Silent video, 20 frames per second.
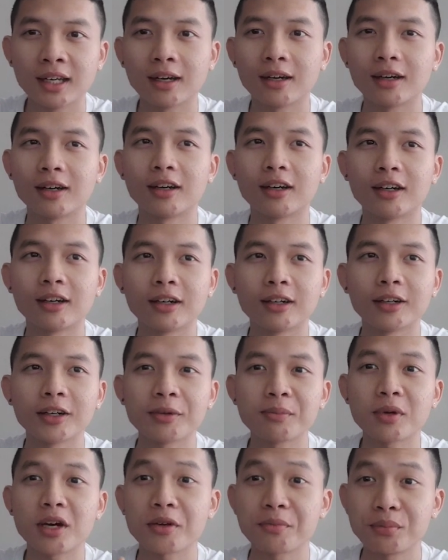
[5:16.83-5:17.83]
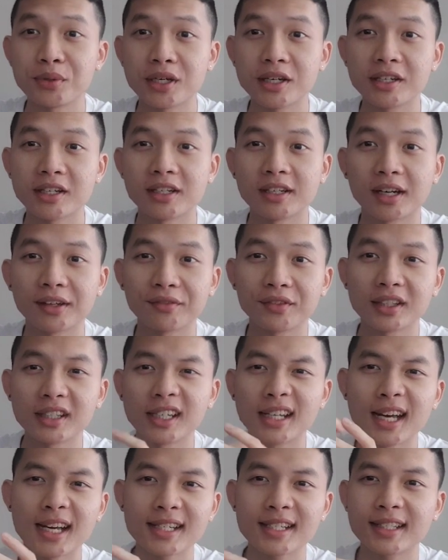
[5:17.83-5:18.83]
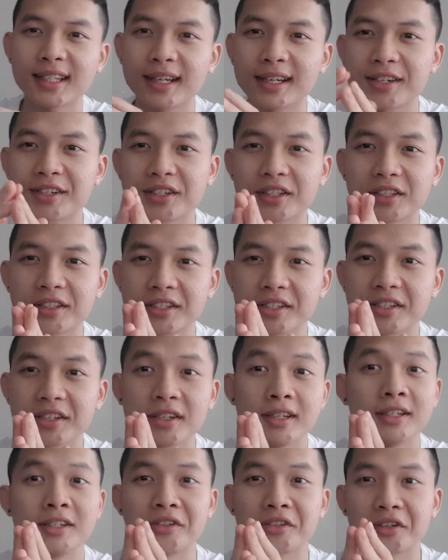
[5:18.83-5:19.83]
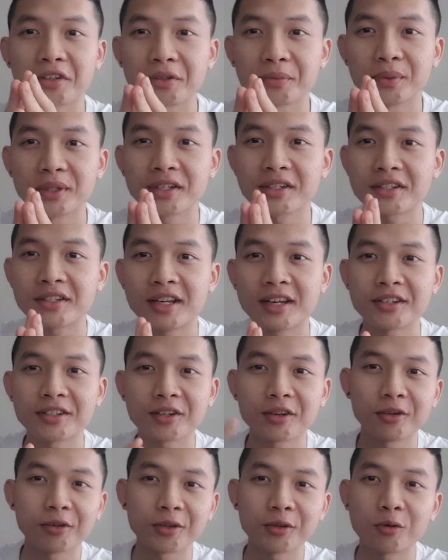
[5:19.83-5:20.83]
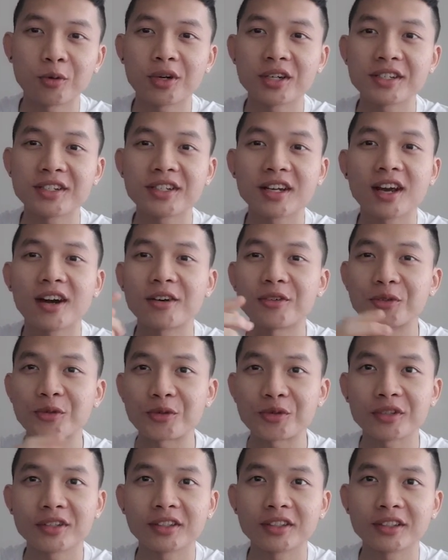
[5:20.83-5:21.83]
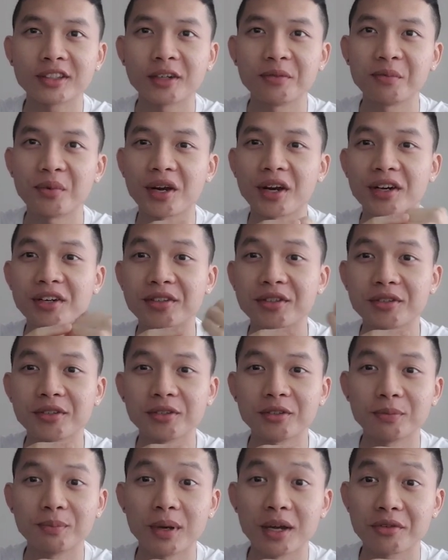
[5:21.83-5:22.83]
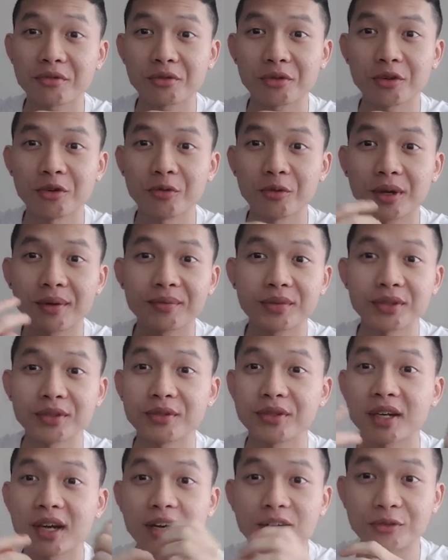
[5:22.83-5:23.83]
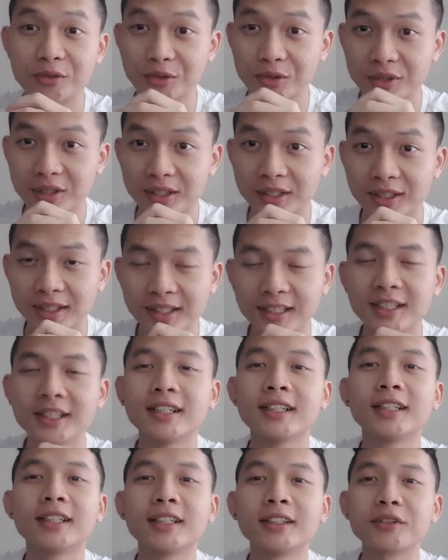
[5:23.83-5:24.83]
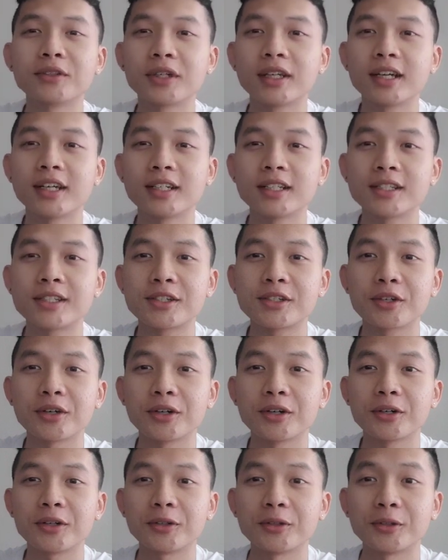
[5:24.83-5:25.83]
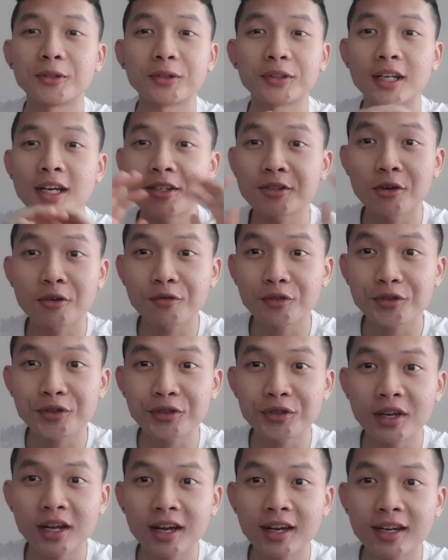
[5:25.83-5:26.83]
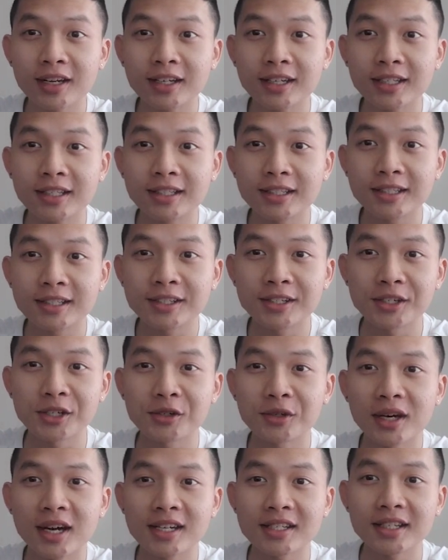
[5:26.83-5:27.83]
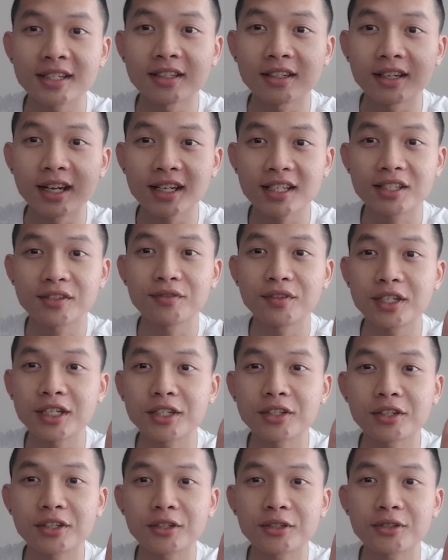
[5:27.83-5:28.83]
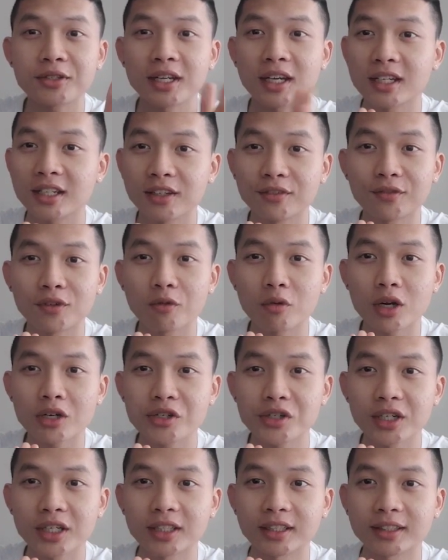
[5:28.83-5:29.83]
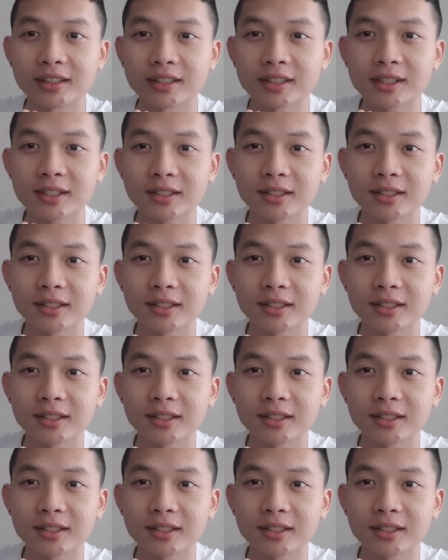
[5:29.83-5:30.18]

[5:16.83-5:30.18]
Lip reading: In my opinion, I think gas station is easier because there is only one sound compared to petrol have two sounds. Okay, so that's all for today. See you guys in the next video. Thank you for watching.